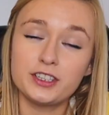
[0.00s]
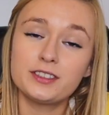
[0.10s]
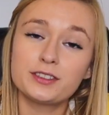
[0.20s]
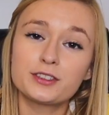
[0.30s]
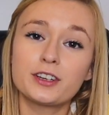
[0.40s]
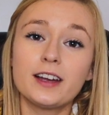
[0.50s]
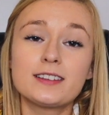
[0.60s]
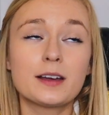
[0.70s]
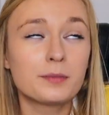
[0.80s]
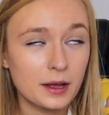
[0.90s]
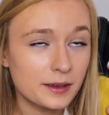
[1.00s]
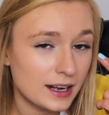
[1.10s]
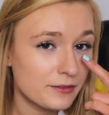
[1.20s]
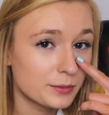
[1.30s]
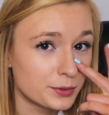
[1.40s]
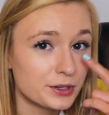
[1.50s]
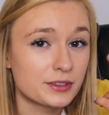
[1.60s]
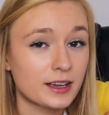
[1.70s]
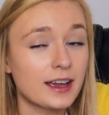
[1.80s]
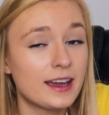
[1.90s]
Jesus Christ, I'm probably gonna have a
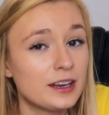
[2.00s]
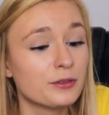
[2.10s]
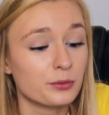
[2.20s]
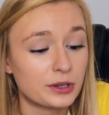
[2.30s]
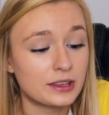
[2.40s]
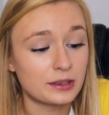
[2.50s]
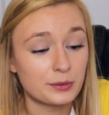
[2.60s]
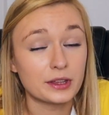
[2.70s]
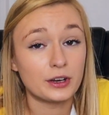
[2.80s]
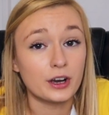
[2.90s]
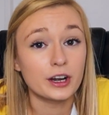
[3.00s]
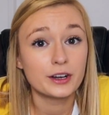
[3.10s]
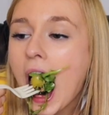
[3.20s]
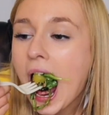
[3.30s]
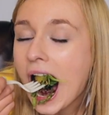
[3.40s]
bruise. Like I hit it really, really hard.